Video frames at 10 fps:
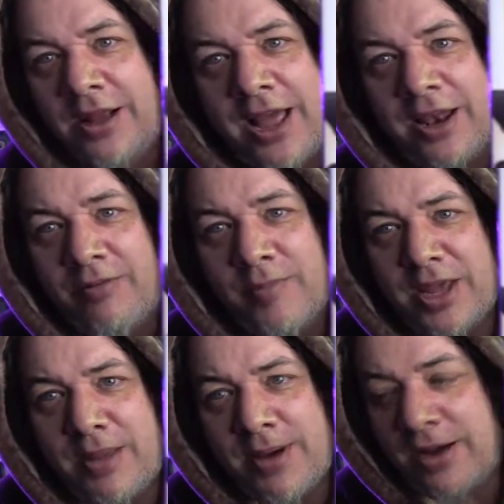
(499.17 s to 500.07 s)
I love
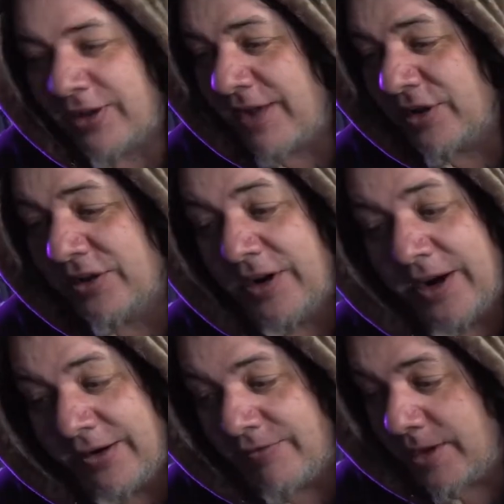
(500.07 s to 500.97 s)
Mickey Mouse. I have a
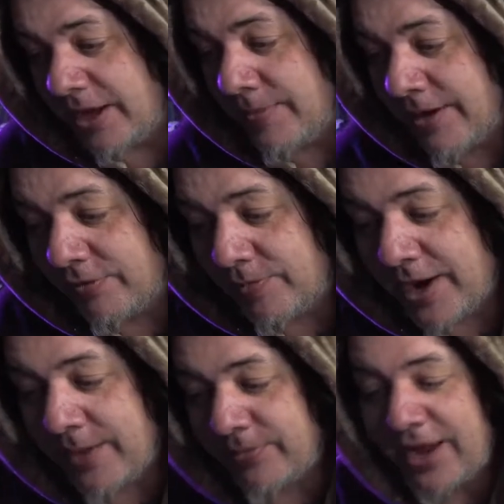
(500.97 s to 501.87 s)
ton of Mickey Mouse
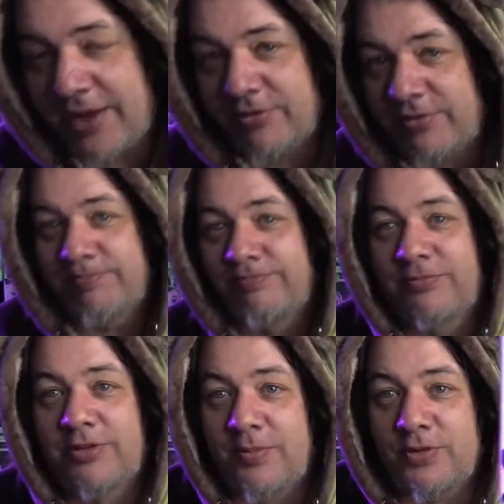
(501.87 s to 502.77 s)
pops. I have
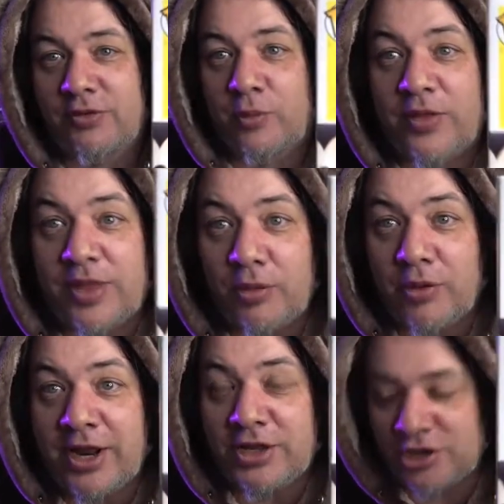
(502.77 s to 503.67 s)
some just within
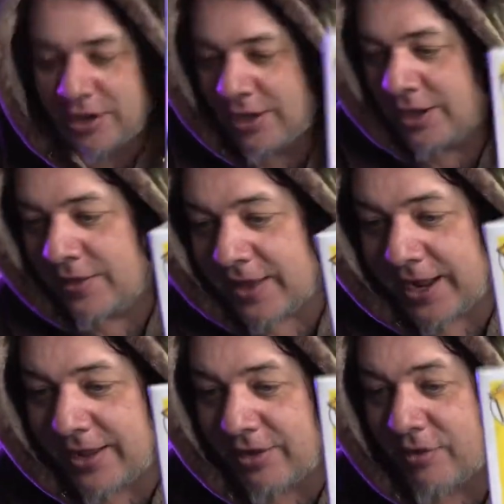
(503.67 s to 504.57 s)
reach that
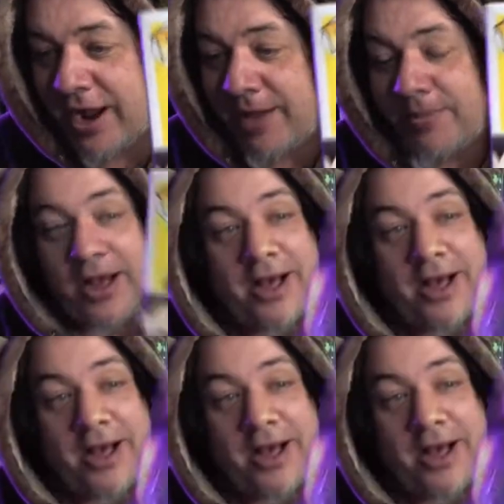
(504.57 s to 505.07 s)
I can grab.